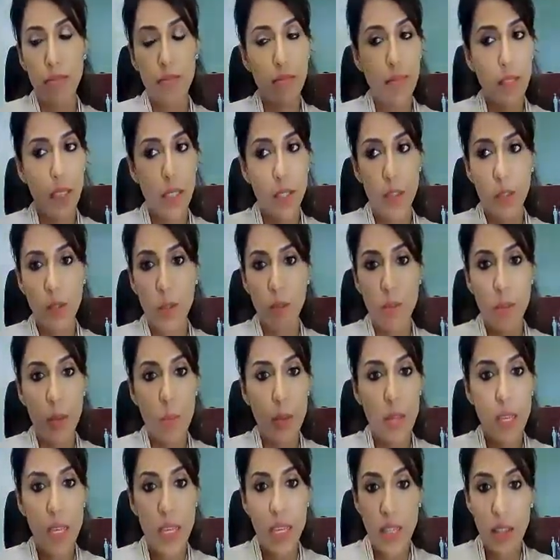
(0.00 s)

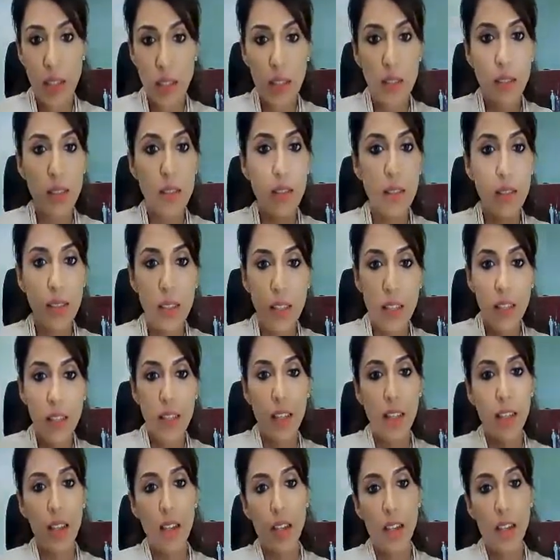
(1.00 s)
maybe ill
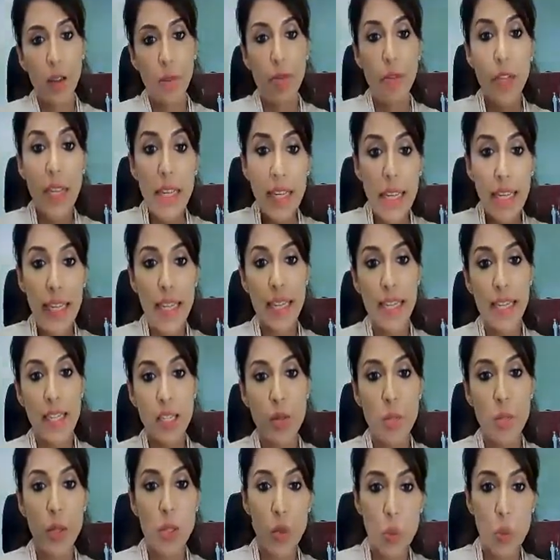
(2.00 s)
feelings
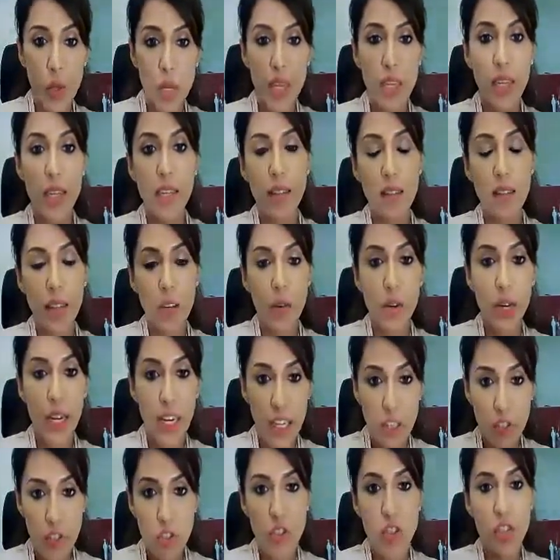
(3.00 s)
between the
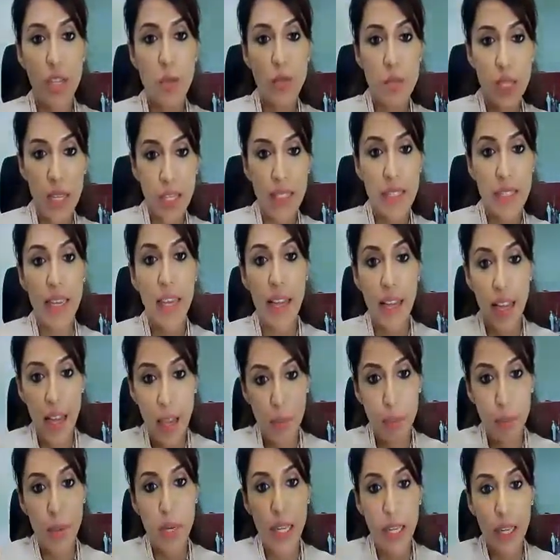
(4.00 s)
relationships that are
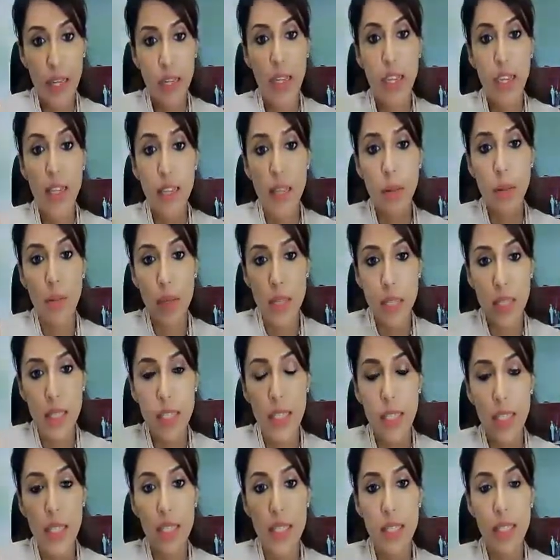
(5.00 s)
happening in the
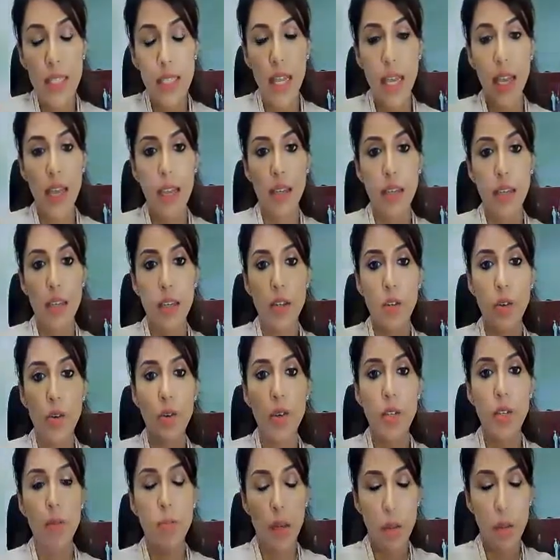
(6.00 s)
business, and it
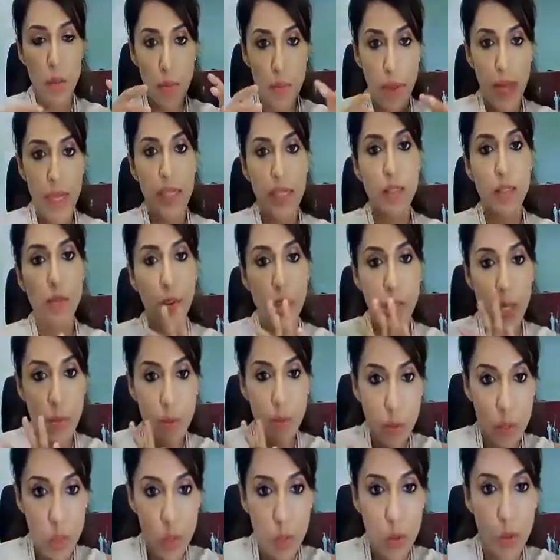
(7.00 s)
might be better for
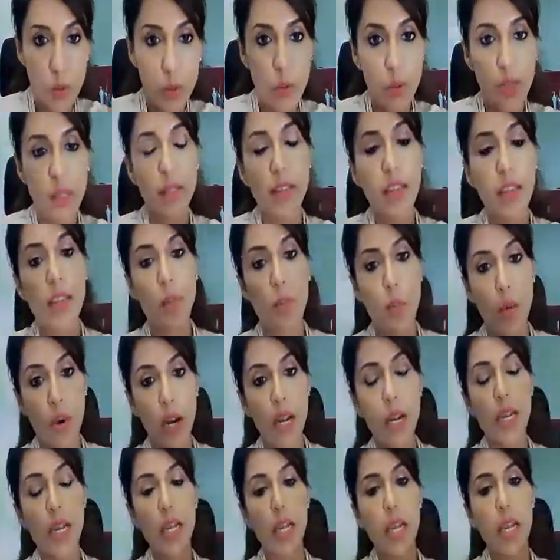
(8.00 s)
him to take a
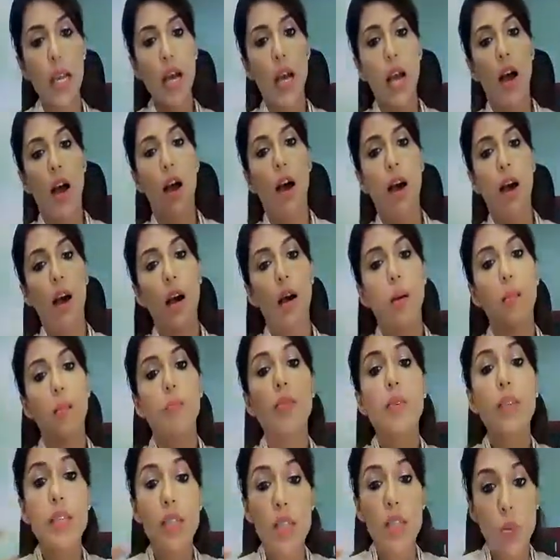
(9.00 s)
break.
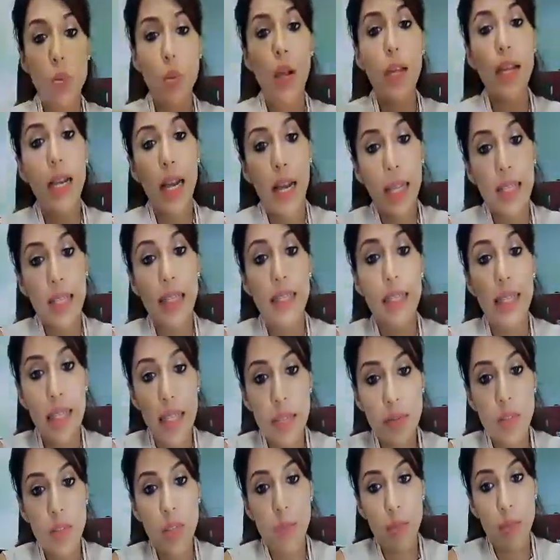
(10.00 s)
This is why garden
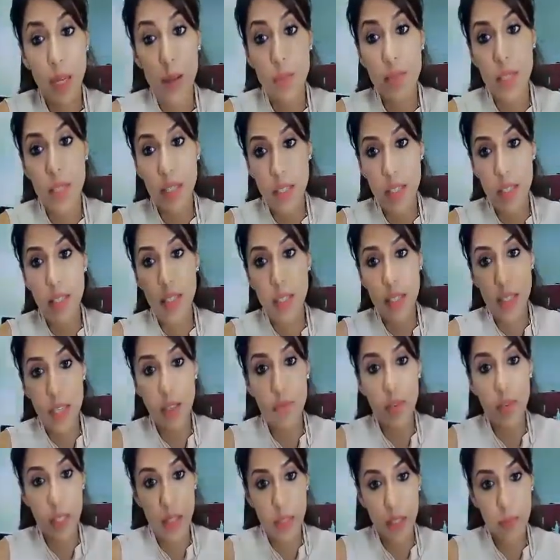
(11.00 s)
leave sometimes is
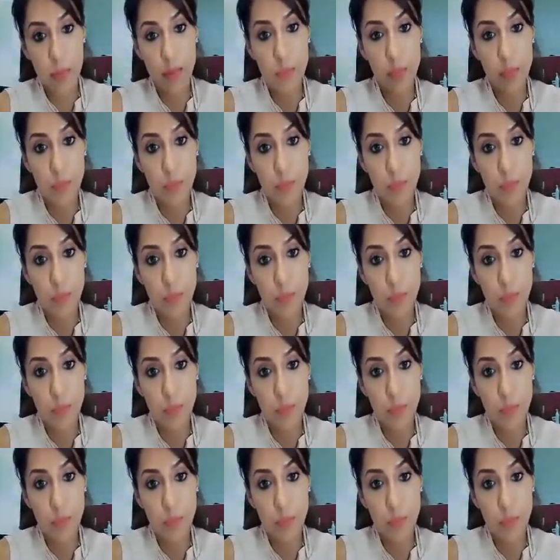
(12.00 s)
given.